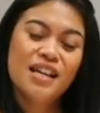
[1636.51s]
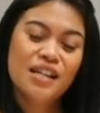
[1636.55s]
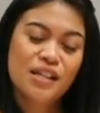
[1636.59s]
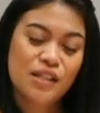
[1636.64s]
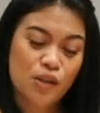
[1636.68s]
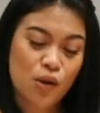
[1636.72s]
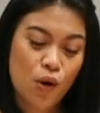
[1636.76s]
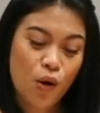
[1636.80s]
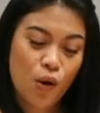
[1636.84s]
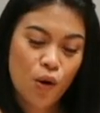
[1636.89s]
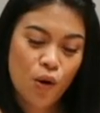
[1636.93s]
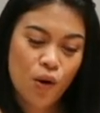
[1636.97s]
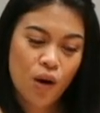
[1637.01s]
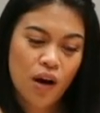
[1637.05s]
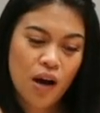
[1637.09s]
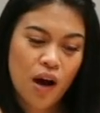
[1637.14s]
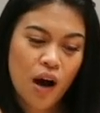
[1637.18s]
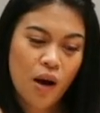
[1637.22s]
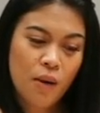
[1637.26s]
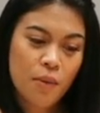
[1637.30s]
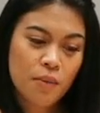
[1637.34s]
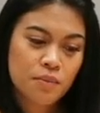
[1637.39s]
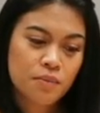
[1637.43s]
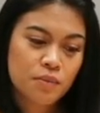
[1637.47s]
So
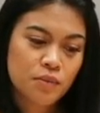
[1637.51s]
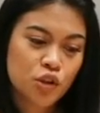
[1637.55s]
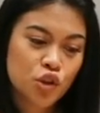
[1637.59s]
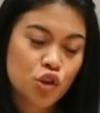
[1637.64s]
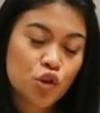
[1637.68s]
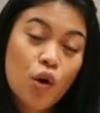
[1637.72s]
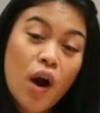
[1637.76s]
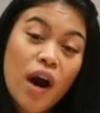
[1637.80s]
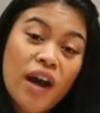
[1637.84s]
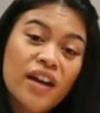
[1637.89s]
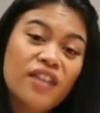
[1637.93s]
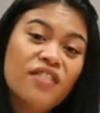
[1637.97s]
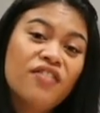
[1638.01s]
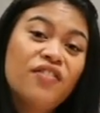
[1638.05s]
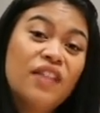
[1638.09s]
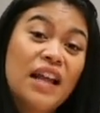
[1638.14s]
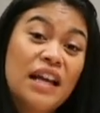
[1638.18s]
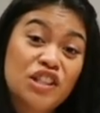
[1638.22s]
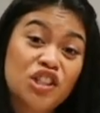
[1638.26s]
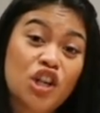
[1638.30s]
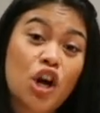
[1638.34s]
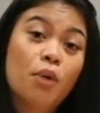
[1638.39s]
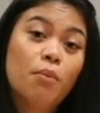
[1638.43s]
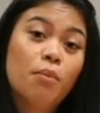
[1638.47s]
try and
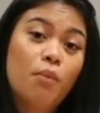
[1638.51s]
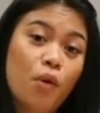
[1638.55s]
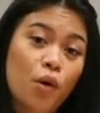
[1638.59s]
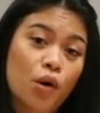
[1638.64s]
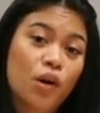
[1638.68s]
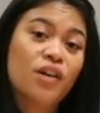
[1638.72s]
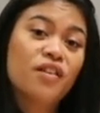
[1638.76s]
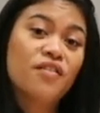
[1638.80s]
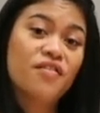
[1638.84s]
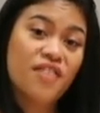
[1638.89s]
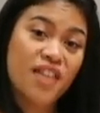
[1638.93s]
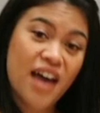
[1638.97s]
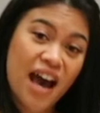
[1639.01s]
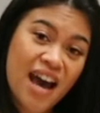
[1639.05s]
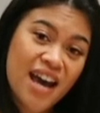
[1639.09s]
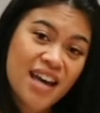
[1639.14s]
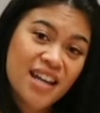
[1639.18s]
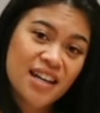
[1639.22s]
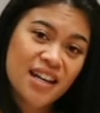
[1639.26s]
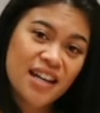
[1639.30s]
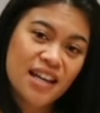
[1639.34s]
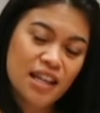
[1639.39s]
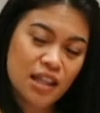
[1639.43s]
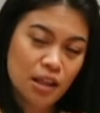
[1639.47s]
flesh out more of
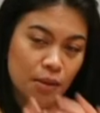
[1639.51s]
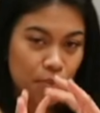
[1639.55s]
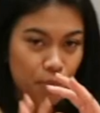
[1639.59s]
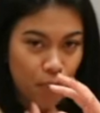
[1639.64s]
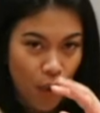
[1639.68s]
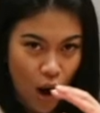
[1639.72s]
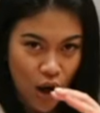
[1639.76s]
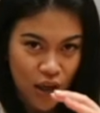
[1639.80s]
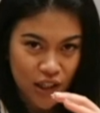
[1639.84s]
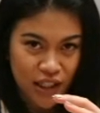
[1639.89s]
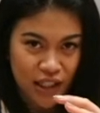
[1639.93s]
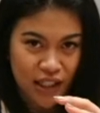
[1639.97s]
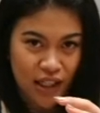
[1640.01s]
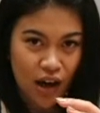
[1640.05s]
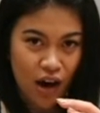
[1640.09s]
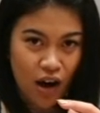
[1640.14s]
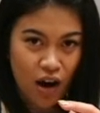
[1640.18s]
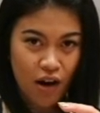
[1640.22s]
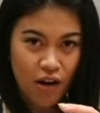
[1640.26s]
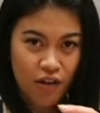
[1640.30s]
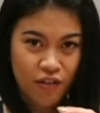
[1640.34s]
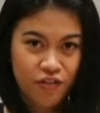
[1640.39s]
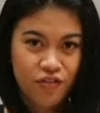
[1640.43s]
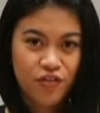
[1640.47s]
that in the body
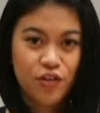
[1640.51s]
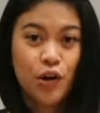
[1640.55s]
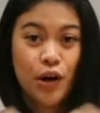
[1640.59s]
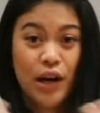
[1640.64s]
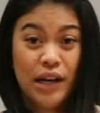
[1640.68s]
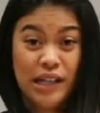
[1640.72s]
of your